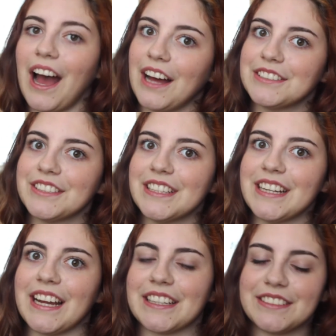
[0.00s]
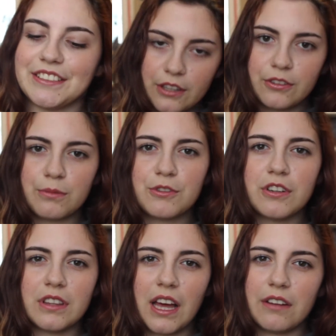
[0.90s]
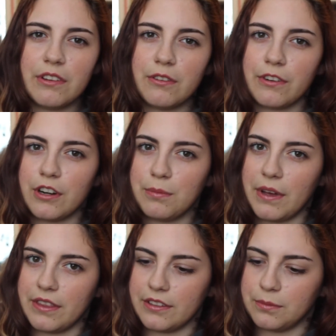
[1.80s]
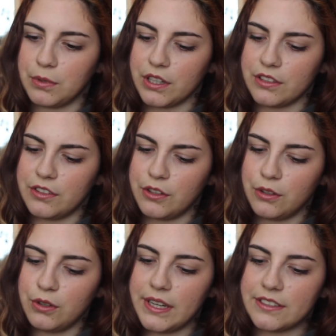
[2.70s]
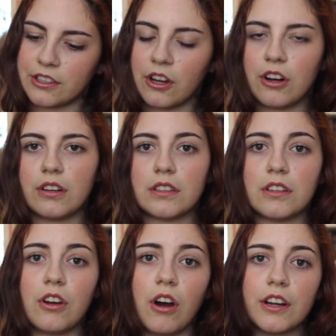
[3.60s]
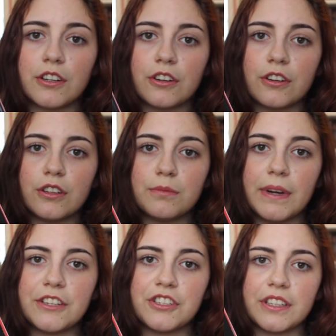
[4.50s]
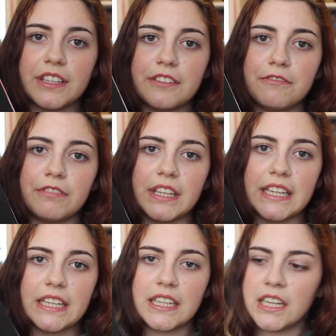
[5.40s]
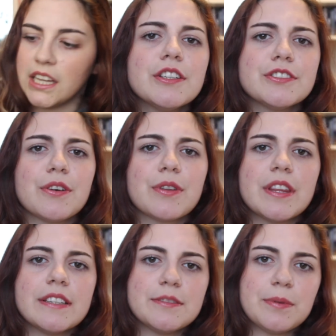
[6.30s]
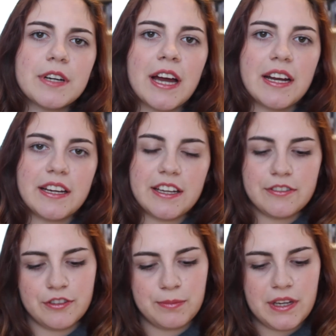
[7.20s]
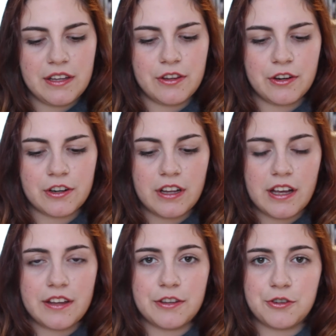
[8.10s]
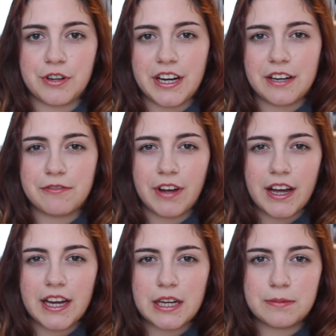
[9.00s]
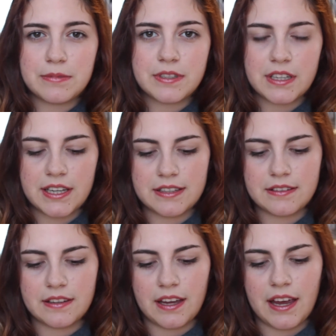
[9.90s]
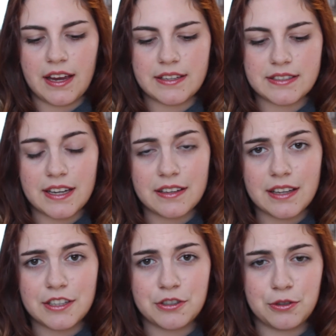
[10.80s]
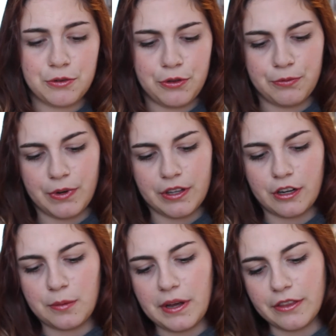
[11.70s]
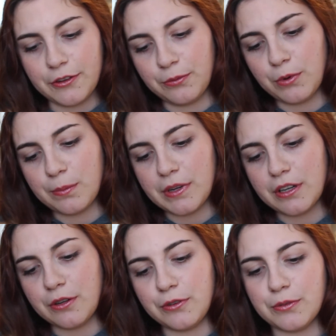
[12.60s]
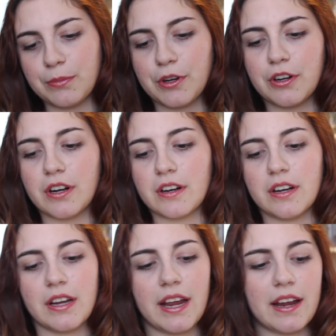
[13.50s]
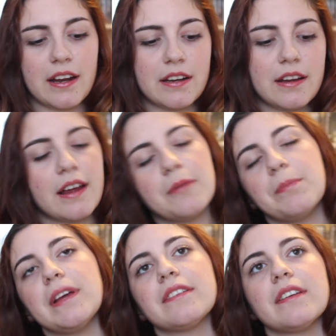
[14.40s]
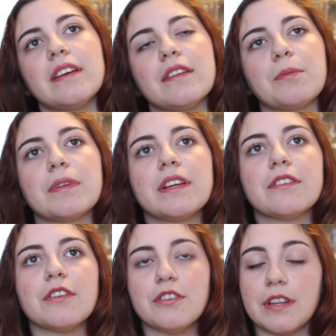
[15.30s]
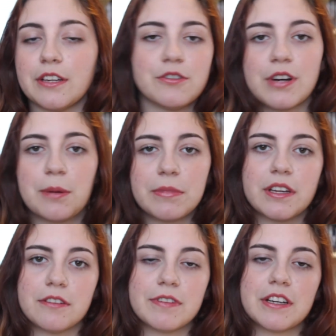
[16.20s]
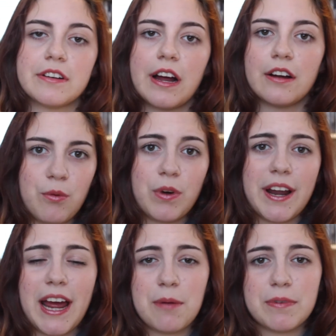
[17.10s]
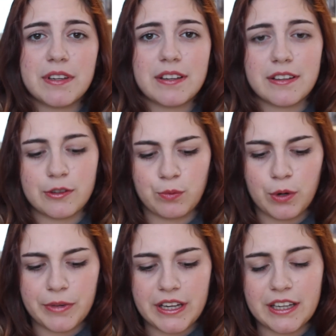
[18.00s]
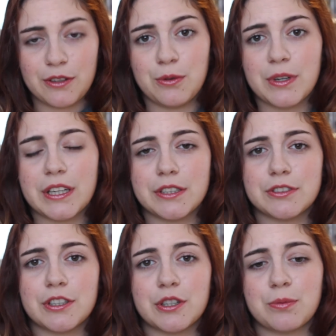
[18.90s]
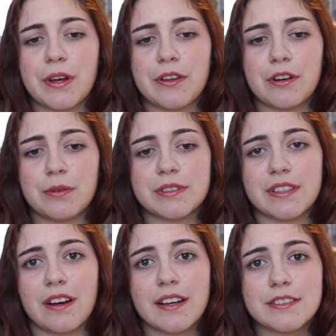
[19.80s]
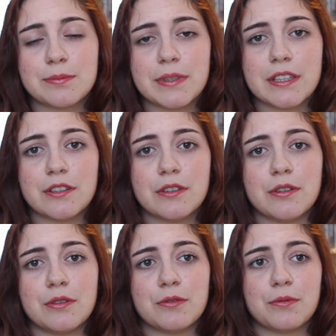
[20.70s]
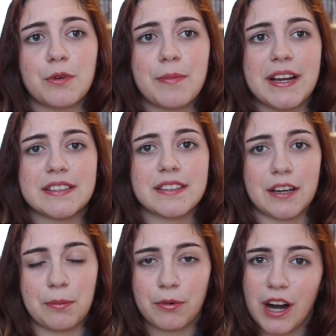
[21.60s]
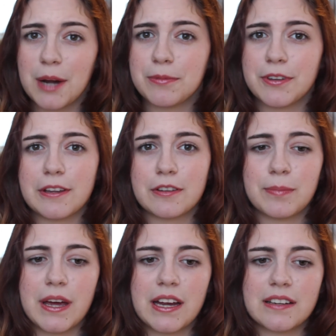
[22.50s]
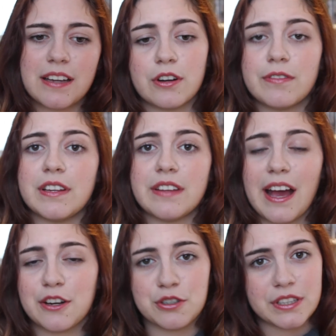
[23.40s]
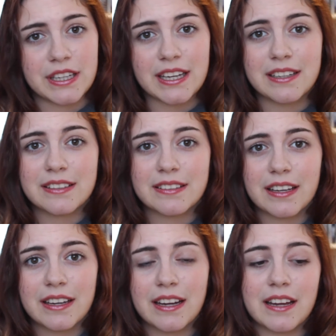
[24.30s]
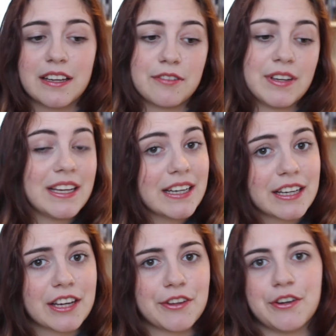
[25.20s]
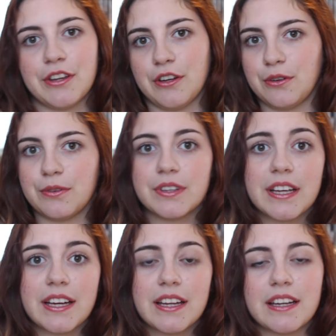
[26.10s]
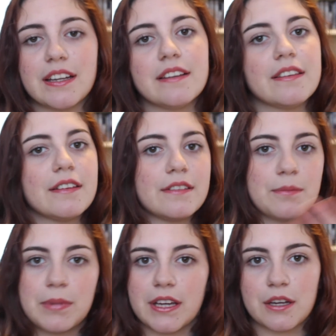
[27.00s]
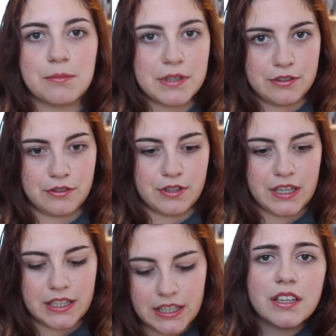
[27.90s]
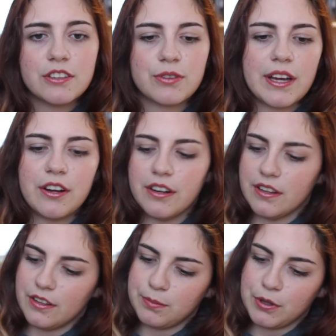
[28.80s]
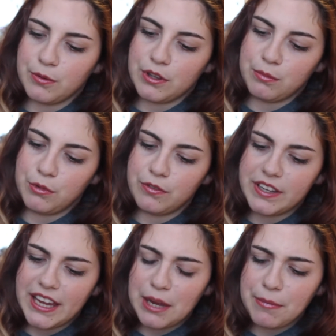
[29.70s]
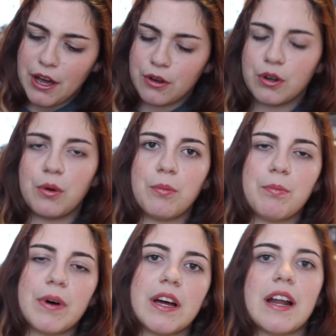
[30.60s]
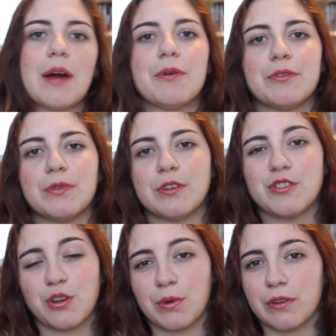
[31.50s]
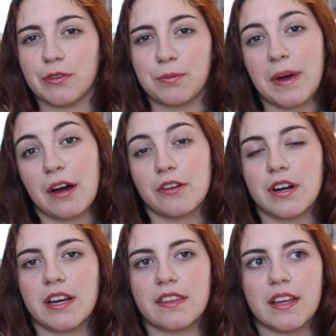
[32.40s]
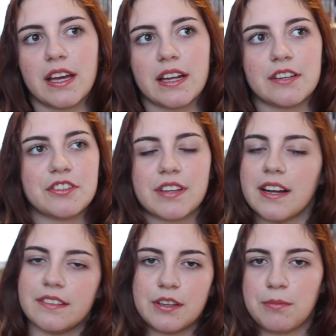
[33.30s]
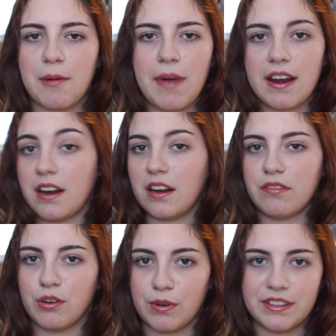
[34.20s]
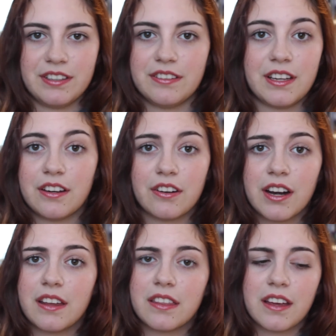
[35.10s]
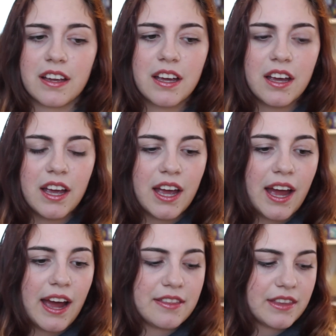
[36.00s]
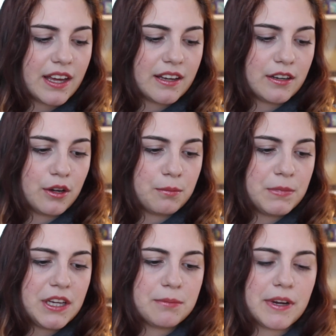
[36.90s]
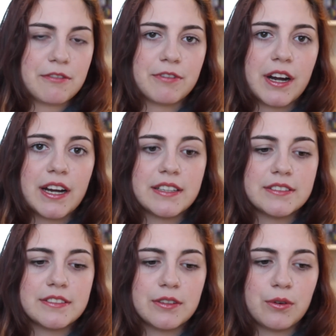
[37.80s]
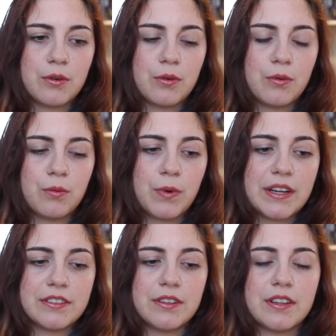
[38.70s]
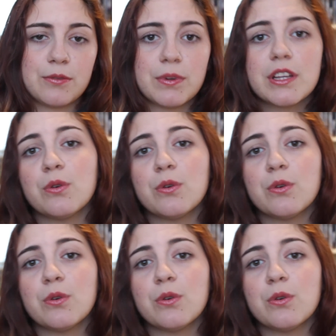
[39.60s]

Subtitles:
On to the next. So I'm sure a lot of you have heard about this book too. It's called Gone Girl by Gillian Flynn. So this book kind of gives me the Girl on the Train vibes. It's a psychological thriller about this woman who's murdered, and basically the police are scrambling to figure out what happened to this woman and who killed her, whether it was the husband, who remains a prime suspect, or if he's actually innocent, and if he didn't kill her then who did, and it's this big mystery. So I'd heard of this book when the movie came out, but I wasn't really sure what it was about or anything, and it just kind of slipped my mind. I never went to see it or anything. And then me and my friend went to this really